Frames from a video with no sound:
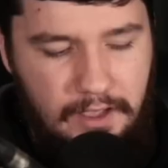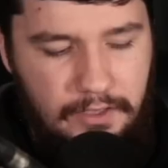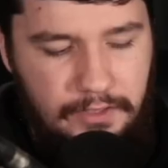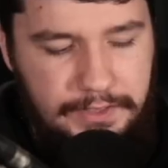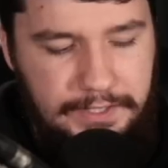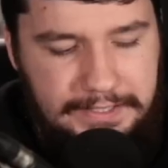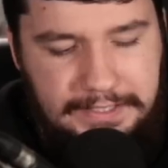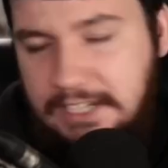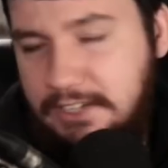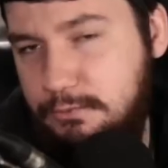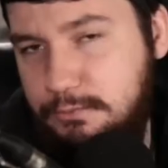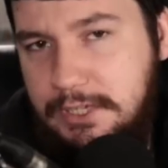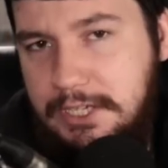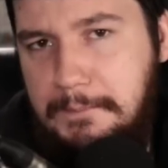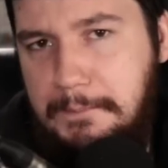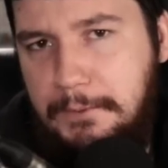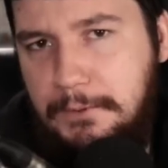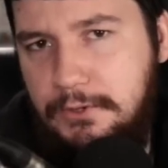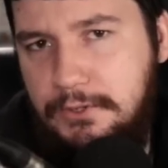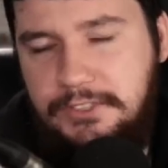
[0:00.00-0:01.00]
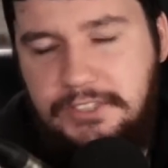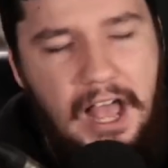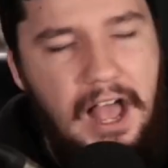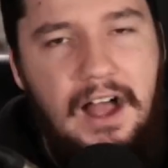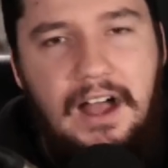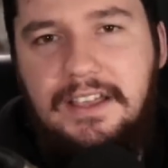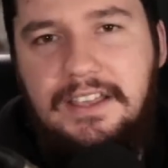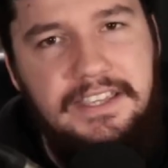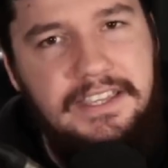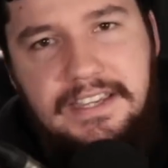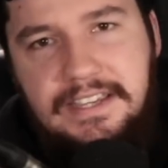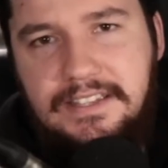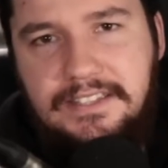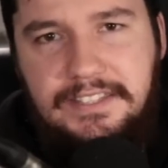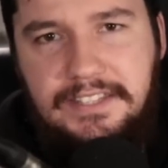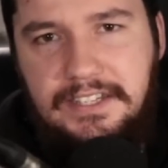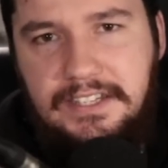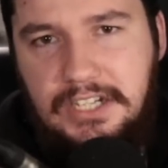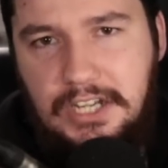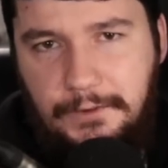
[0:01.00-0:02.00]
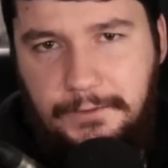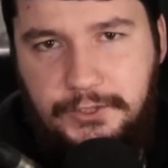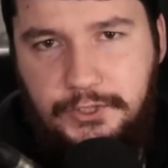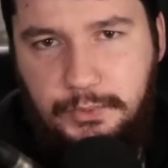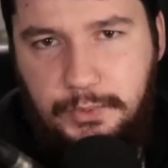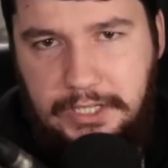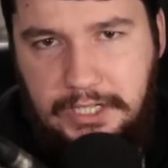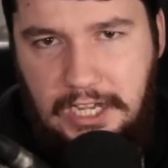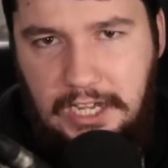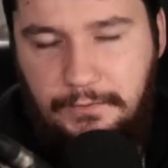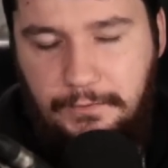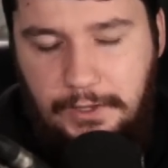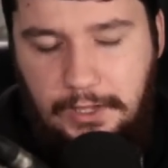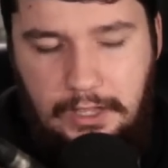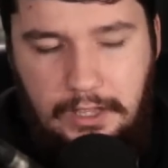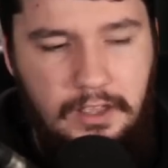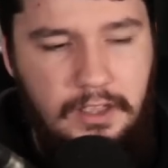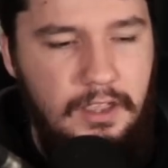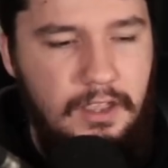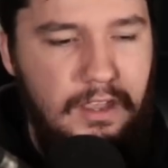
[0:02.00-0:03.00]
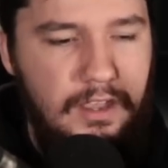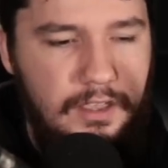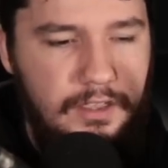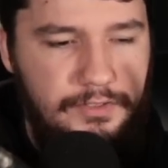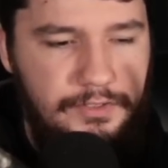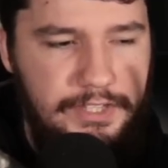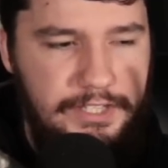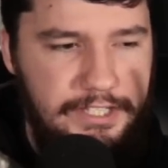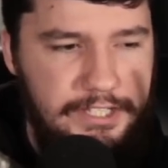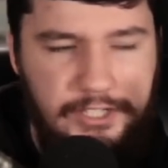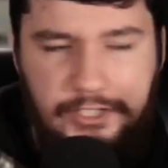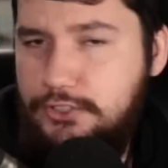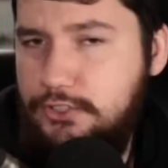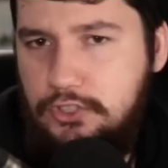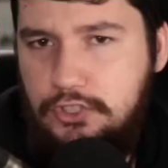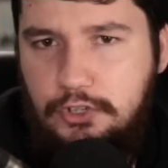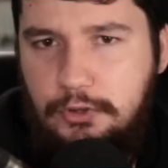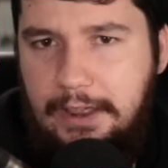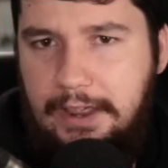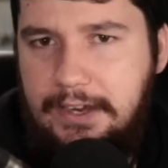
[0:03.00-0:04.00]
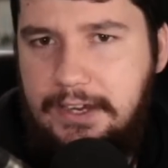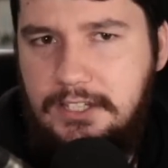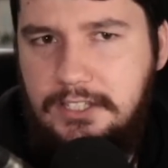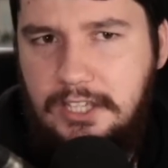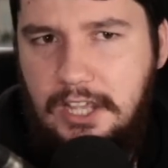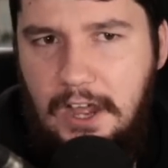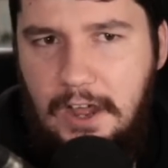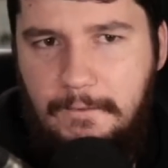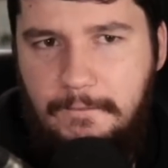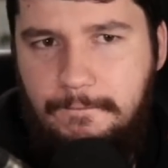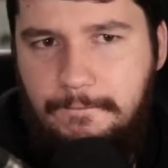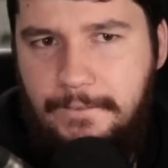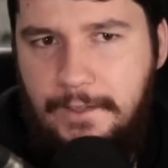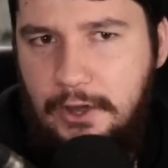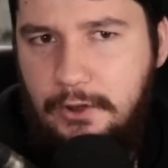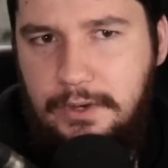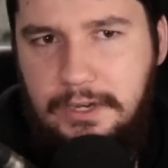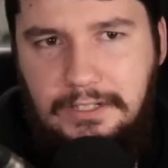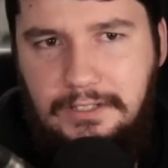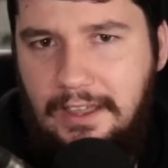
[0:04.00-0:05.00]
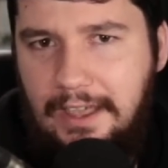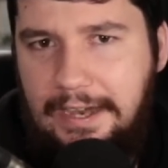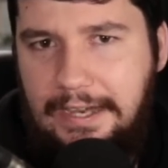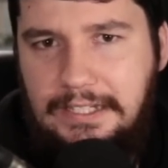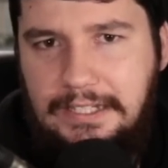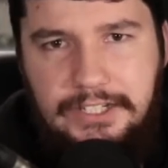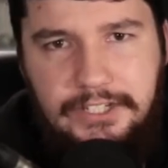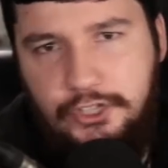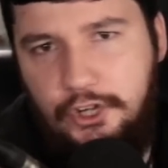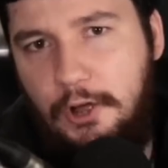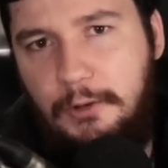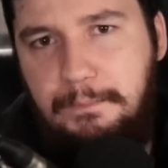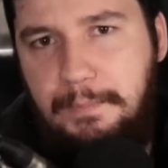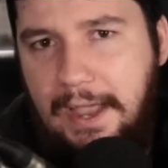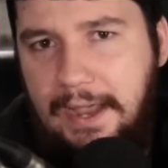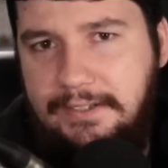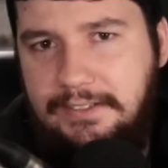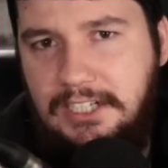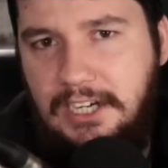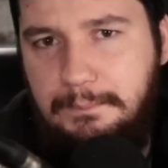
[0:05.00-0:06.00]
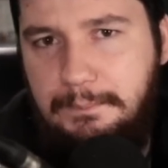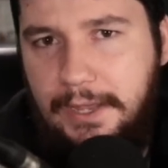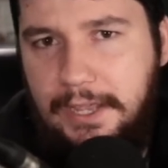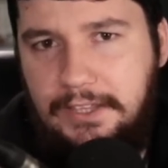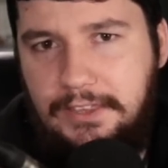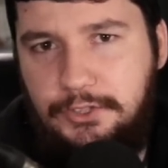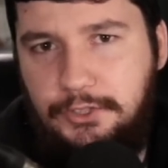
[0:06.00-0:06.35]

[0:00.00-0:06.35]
The Git repos are easy enough to recover. The issue trackers are very likely not backed up by a